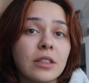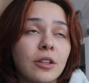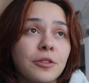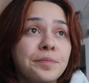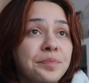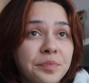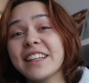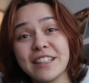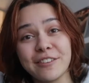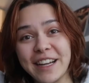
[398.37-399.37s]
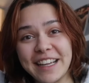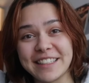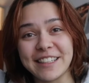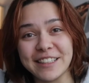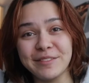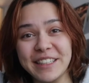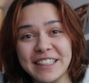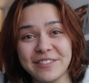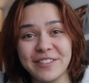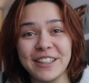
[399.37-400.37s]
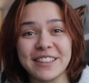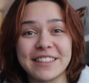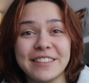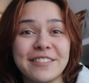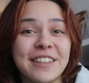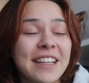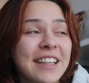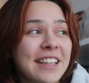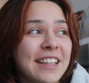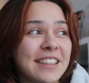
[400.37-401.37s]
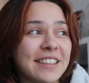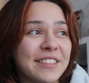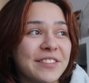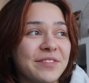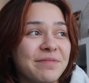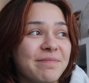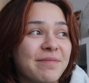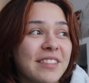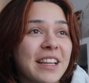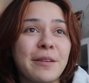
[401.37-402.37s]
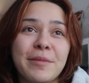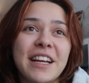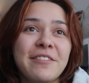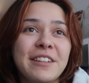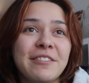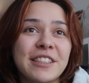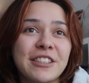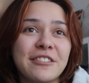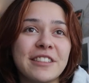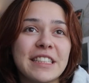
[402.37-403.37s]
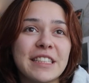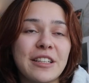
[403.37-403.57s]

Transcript: So either way, it's gonna be in the vlog. So um yeah, but I really want to show it.